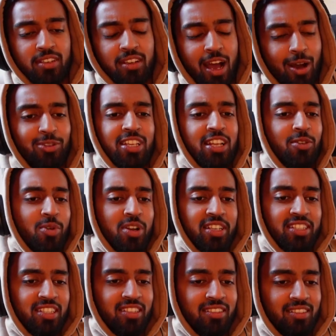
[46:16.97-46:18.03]
how is that a
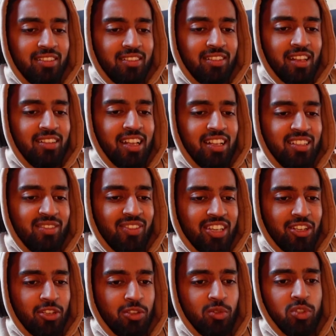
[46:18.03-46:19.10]
waste? Like, that's
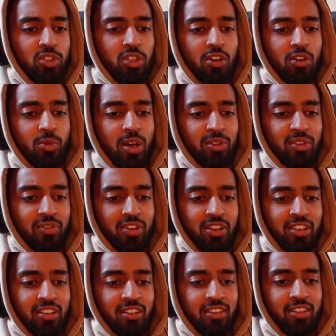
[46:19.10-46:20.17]
fucking huge ROI. What the
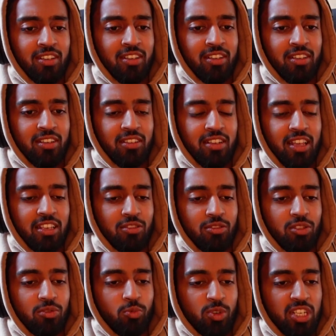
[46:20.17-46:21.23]
fuck? Like,
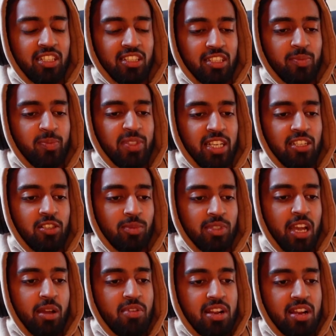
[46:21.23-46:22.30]
we need to take some
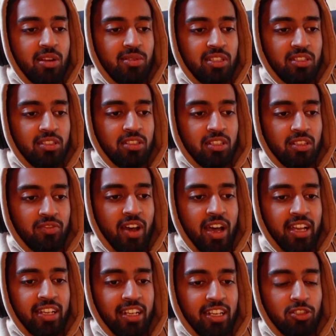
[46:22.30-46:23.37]
time right now to
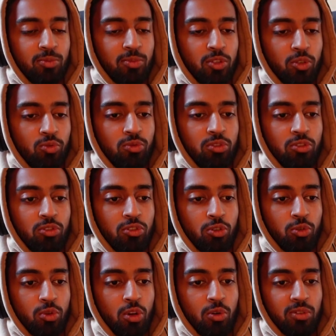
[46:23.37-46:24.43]
define like some
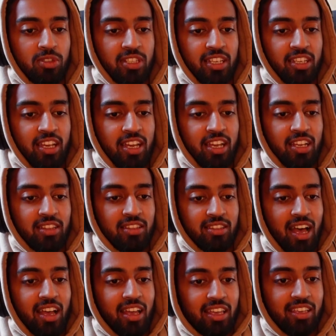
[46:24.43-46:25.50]
new goals. Like,
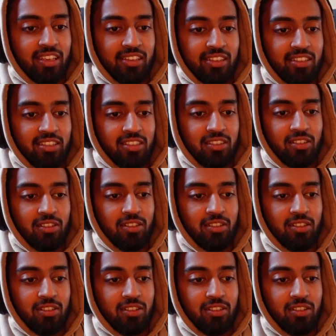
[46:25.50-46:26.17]
that is